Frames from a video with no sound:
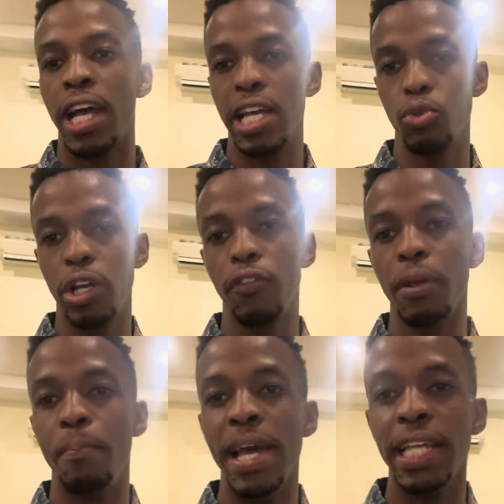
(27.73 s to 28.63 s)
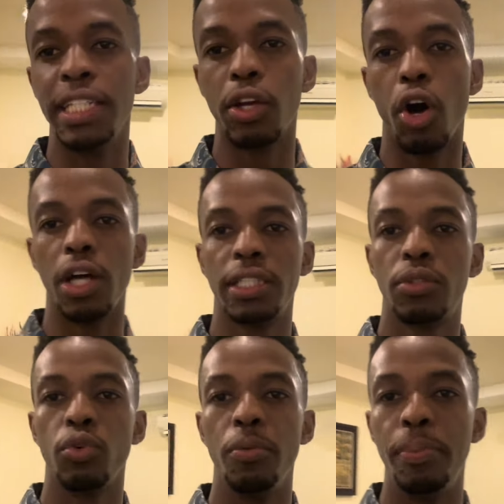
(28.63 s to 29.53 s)
guys, one of the major
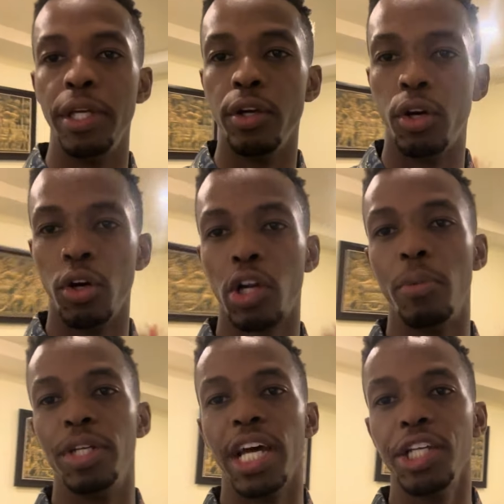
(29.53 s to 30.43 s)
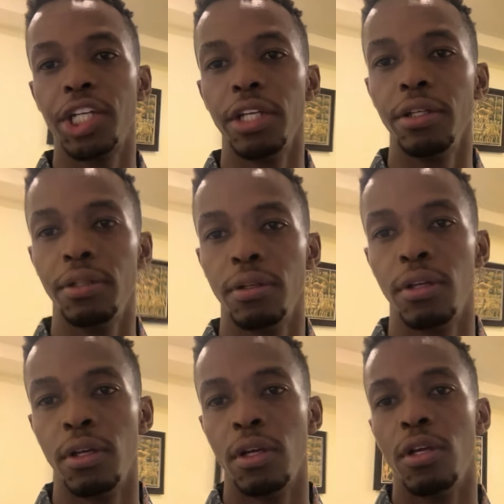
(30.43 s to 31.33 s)
costs would be your accommodation.
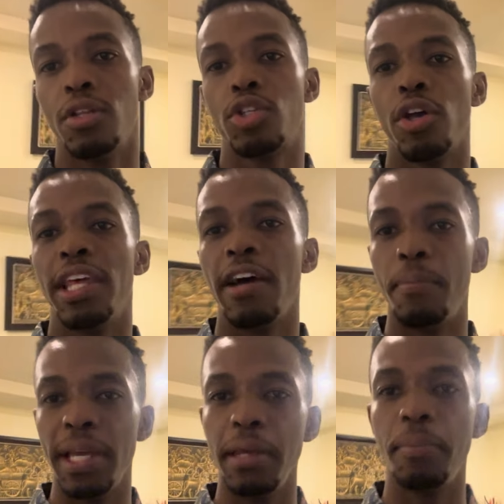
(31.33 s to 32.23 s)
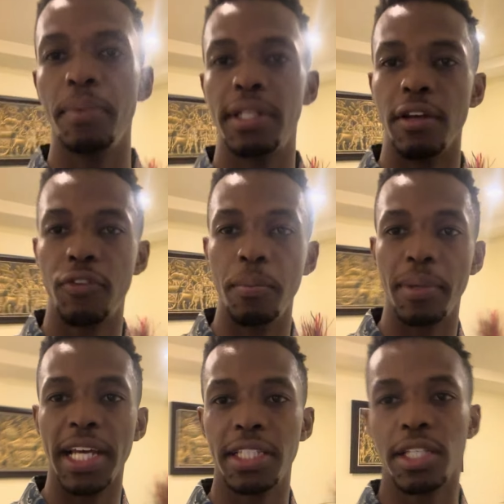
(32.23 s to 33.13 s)
So there are many different
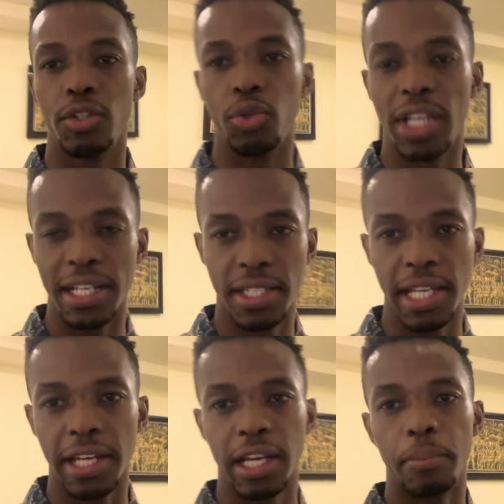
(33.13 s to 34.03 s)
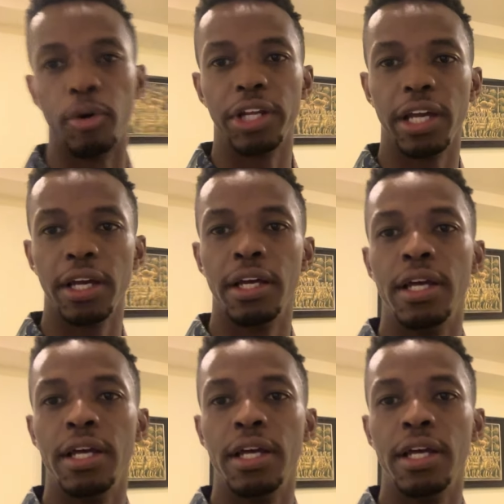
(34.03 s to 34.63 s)
places you can stay in Cambodia.